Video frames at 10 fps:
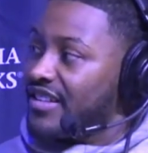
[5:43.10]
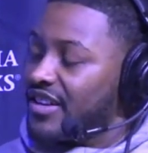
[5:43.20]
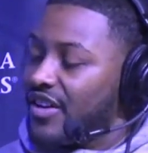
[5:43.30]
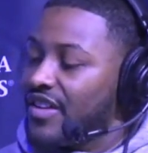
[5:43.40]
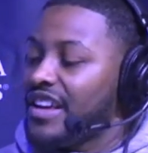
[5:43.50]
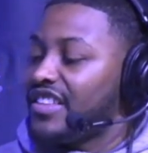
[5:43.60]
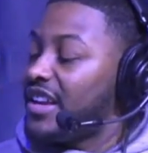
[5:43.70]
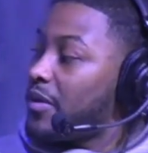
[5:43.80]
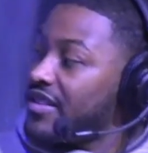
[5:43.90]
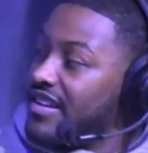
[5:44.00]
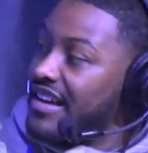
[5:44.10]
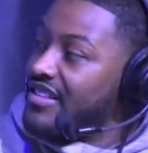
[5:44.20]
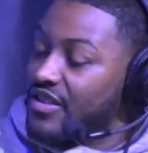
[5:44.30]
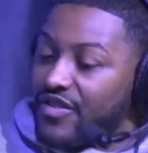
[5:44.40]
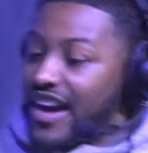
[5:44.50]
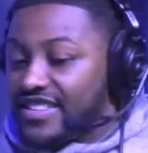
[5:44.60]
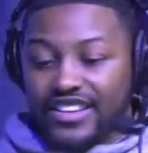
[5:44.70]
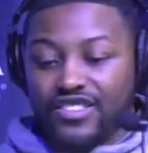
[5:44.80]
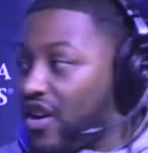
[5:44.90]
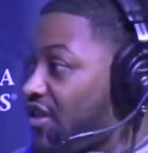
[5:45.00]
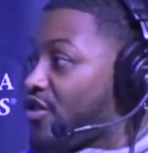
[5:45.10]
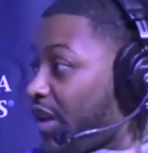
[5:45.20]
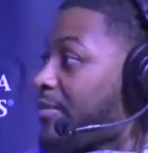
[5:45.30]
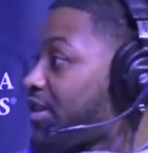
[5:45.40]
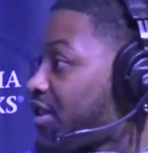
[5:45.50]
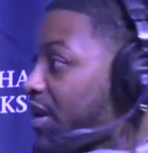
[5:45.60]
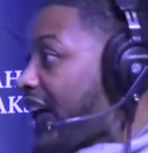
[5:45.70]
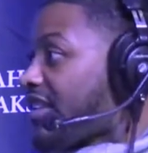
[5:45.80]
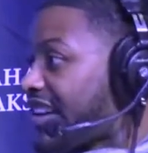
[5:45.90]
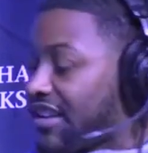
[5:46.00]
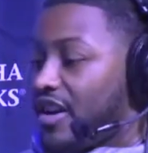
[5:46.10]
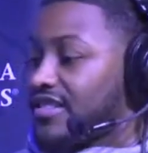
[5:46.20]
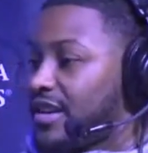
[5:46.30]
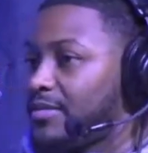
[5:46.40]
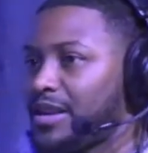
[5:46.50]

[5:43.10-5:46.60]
You know, then he went to got the device, and he started scrambling around like he lost something.